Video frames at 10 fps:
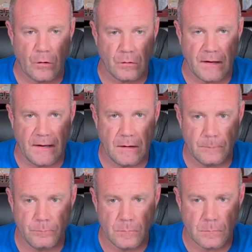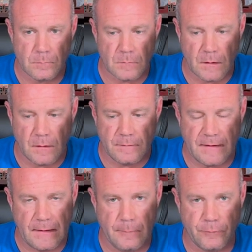that hip flexor to
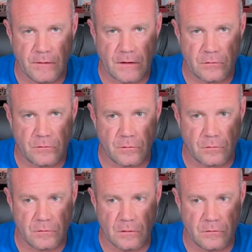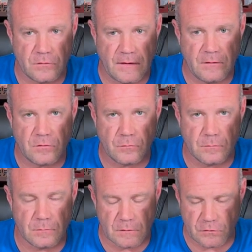stretch out so it does
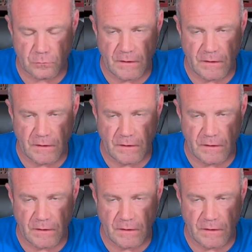not get tight.